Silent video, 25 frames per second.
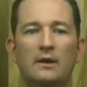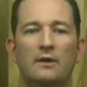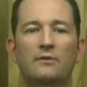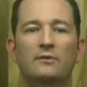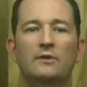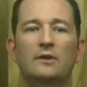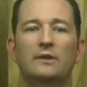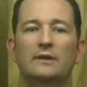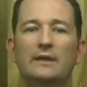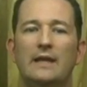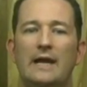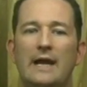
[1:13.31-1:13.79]

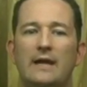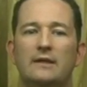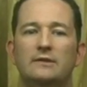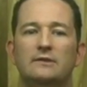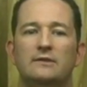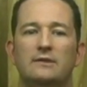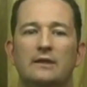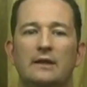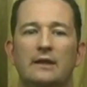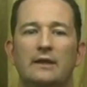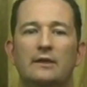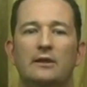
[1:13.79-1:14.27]
The
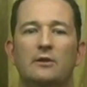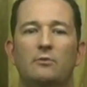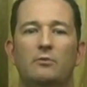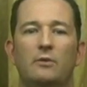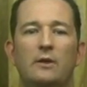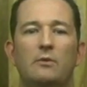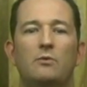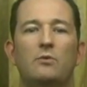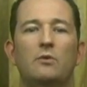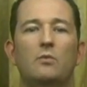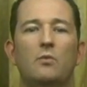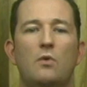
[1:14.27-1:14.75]
last thing that
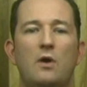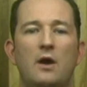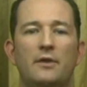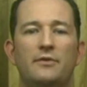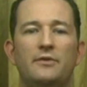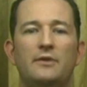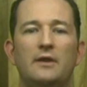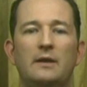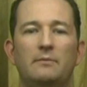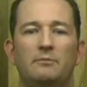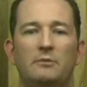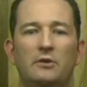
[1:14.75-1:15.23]
we would
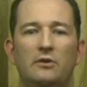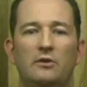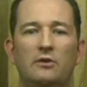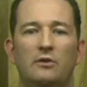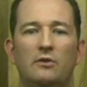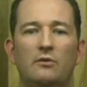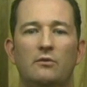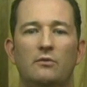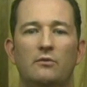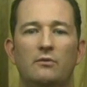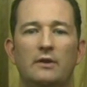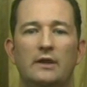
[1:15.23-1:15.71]
want them to
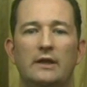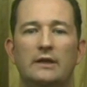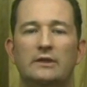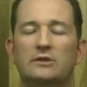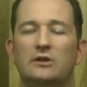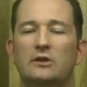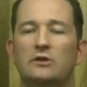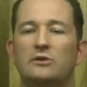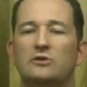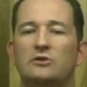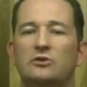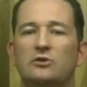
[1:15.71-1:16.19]
do is
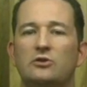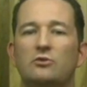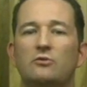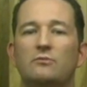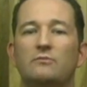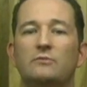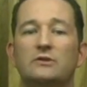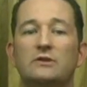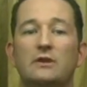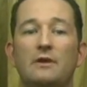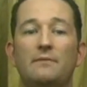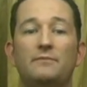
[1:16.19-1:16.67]

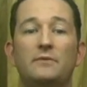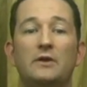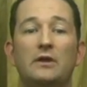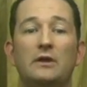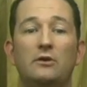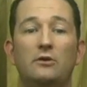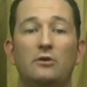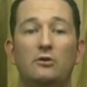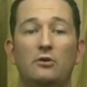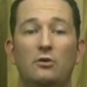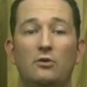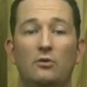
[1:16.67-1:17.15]
consume
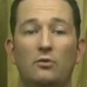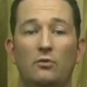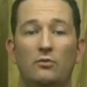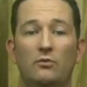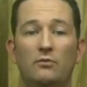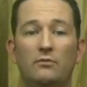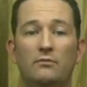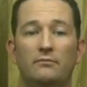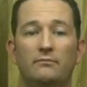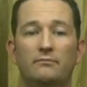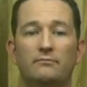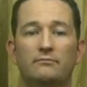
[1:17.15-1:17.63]
something new
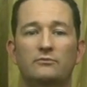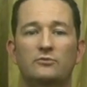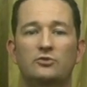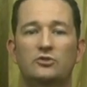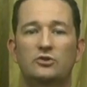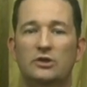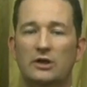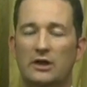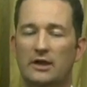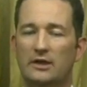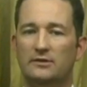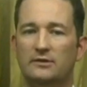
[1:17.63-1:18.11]

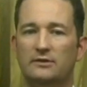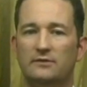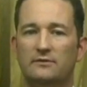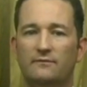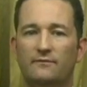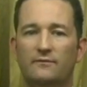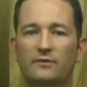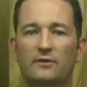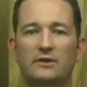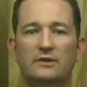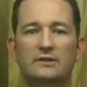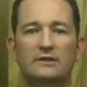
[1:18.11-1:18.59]
just
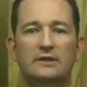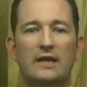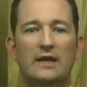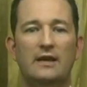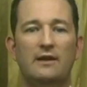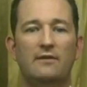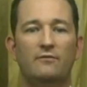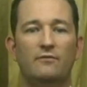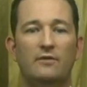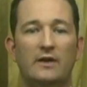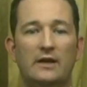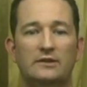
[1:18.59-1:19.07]
for the
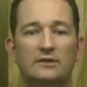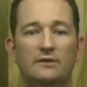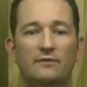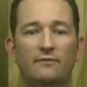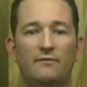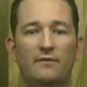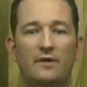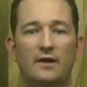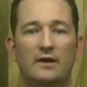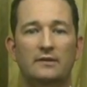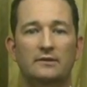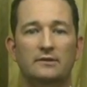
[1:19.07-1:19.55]
sake of raising
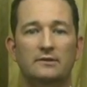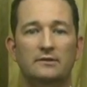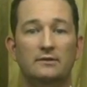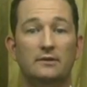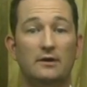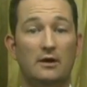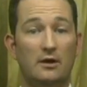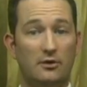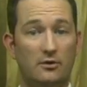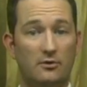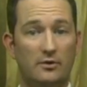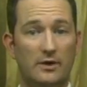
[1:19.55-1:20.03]
funds.
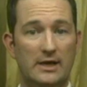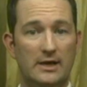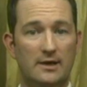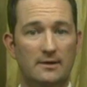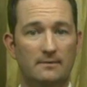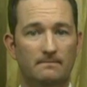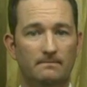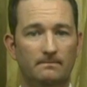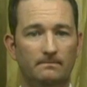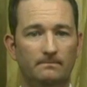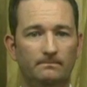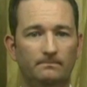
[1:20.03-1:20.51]
Agreed?
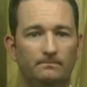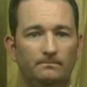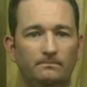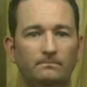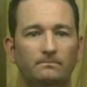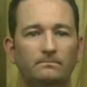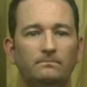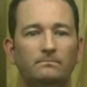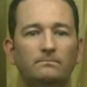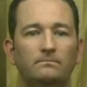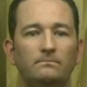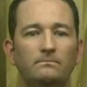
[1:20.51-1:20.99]

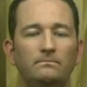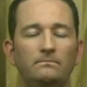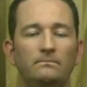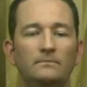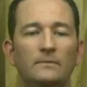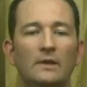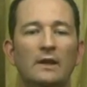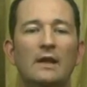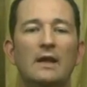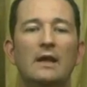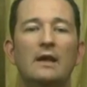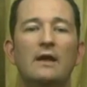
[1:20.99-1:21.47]

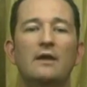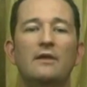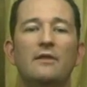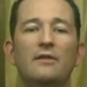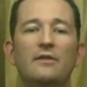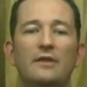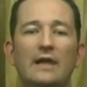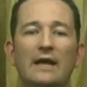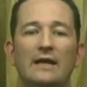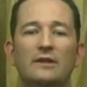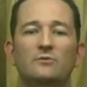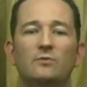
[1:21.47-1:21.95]

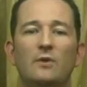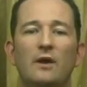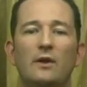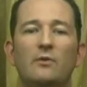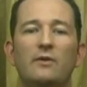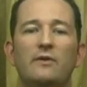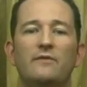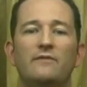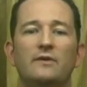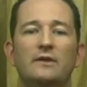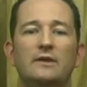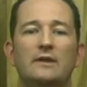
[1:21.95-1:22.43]
That's why
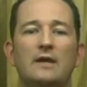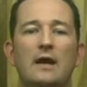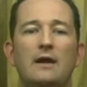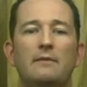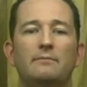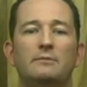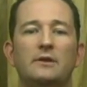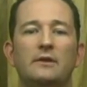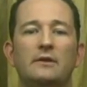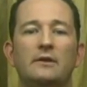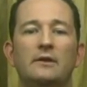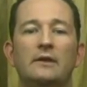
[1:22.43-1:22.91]
we've
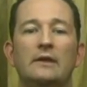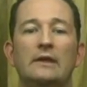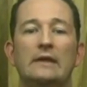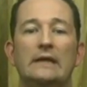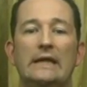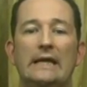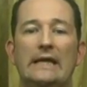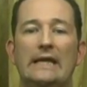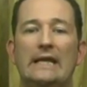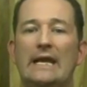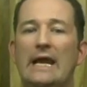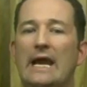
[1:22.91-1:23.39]
adopted
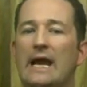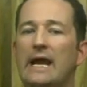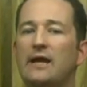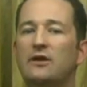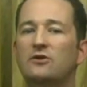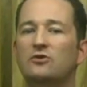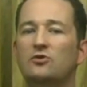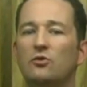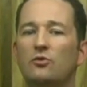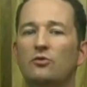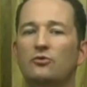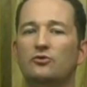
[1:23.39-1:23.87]
an
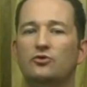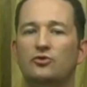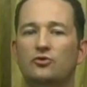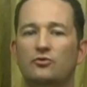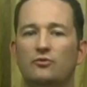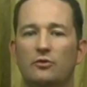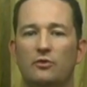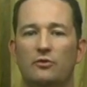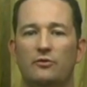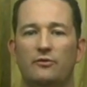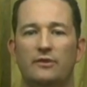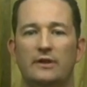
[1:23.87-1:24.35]
age-old
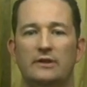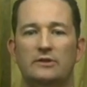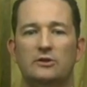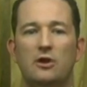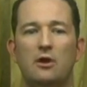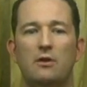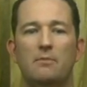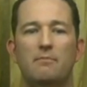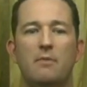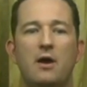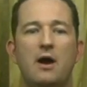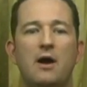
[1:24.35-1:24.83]
truth as
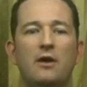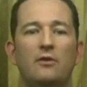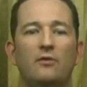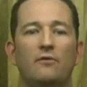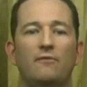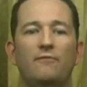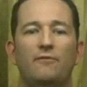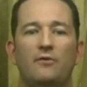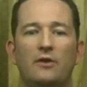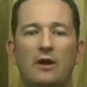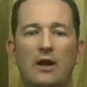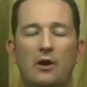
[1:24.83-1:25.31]
our model
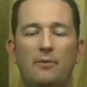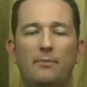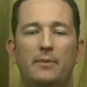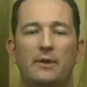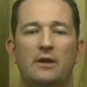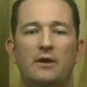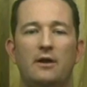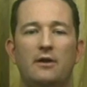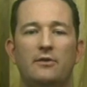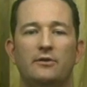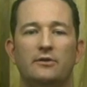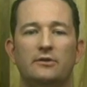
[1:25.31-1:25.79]
for
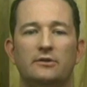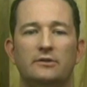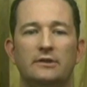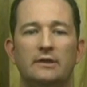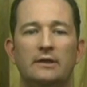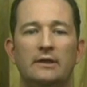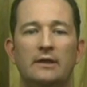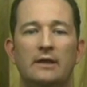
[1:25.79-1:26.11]
helping others.